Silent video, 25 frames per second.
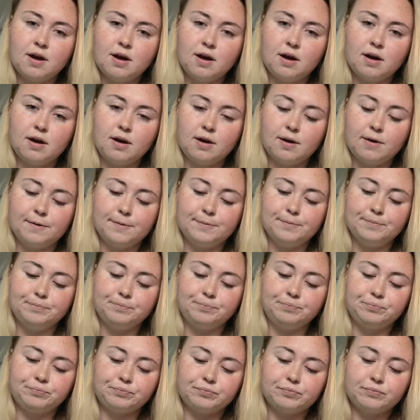Um,
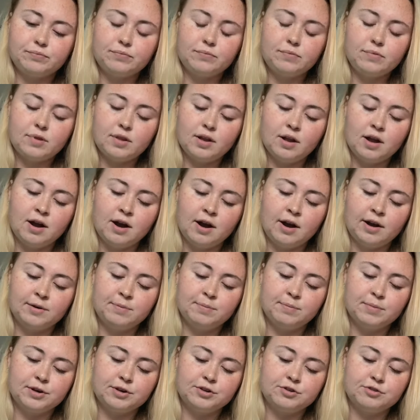I'd
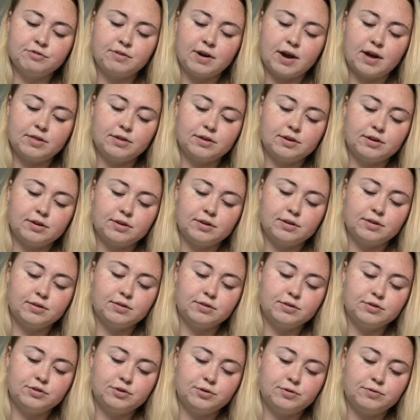much rather
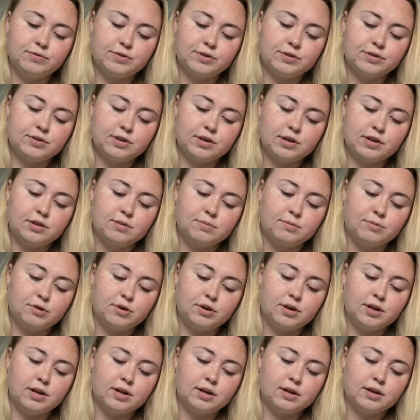shoot first thing in the
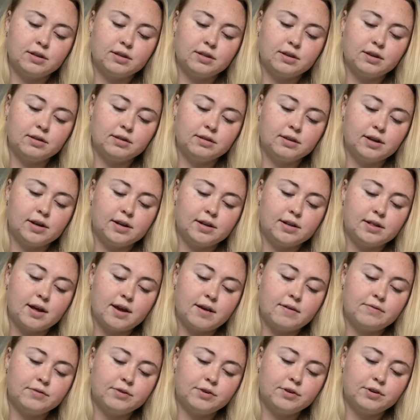morning than late in the
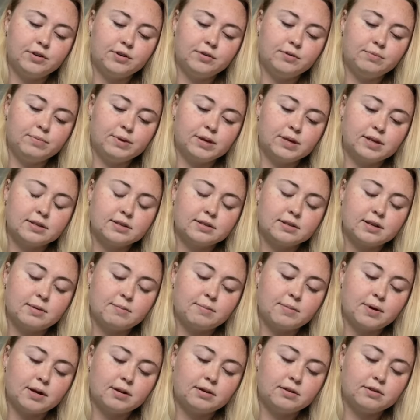afternoon because then
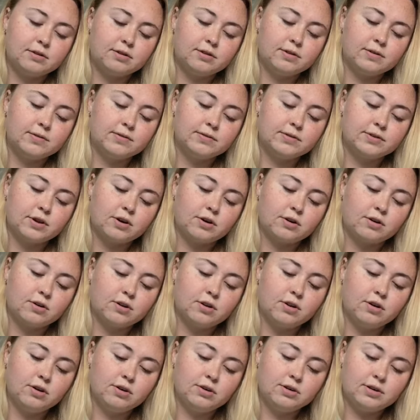my nerves are
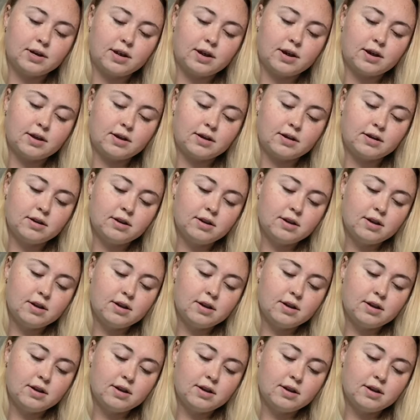all day